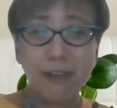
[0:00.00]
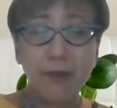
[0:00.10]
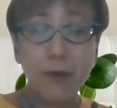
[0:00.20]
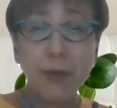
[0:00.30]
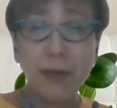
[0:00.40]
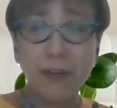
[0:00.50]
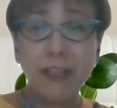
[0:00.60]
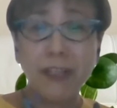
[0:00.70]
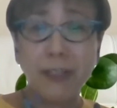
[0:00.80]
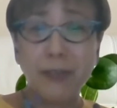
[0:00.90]
follow my
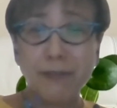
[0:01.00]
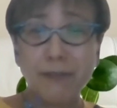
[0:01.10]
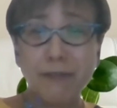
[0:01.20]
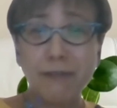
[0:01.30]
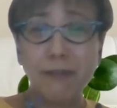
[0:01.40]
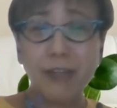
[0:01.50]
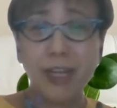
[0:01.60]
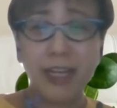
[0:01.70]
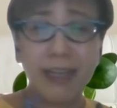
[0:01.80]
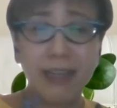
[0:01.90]
friends to
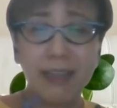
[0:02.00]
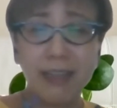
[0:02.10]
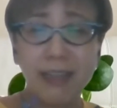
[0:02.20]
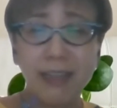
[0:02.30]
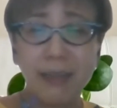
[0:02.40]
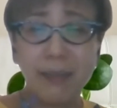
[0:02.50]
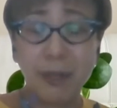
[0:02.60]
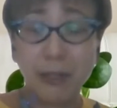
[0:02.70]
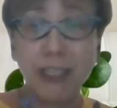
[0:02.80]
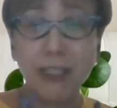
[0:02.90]

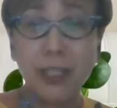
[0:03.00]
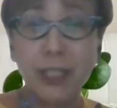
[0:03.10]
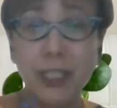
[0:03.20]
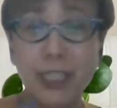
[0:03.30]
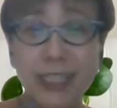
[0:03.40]
Protestant churches.